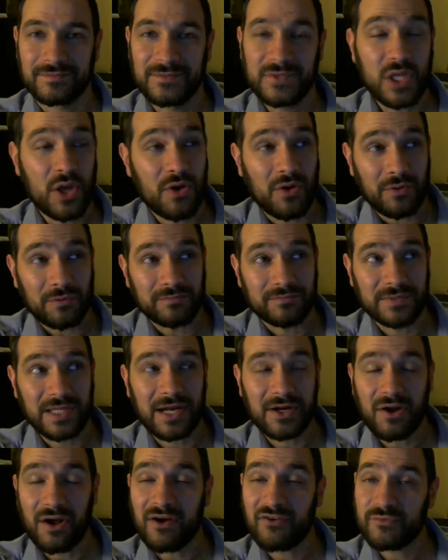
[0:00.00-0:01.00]
No,
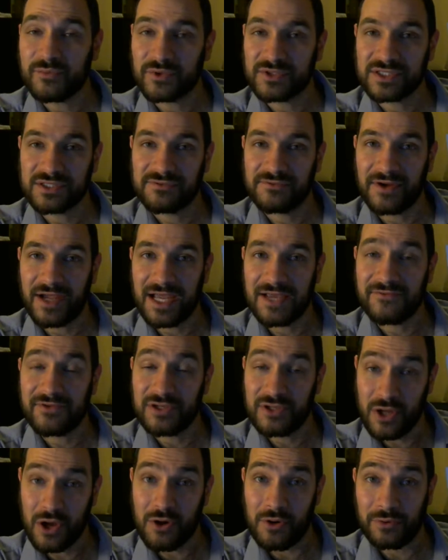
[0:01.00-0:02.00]
not all of them will survive,
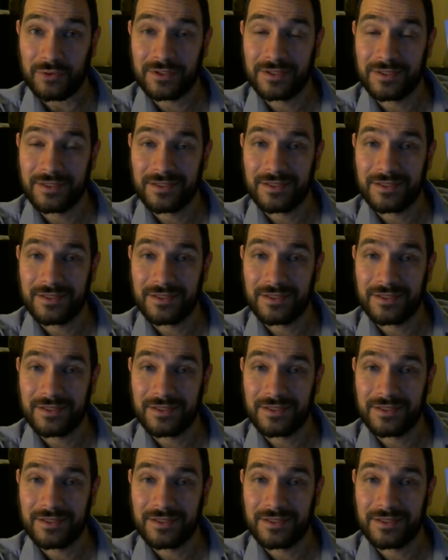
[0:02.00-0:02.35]
and no,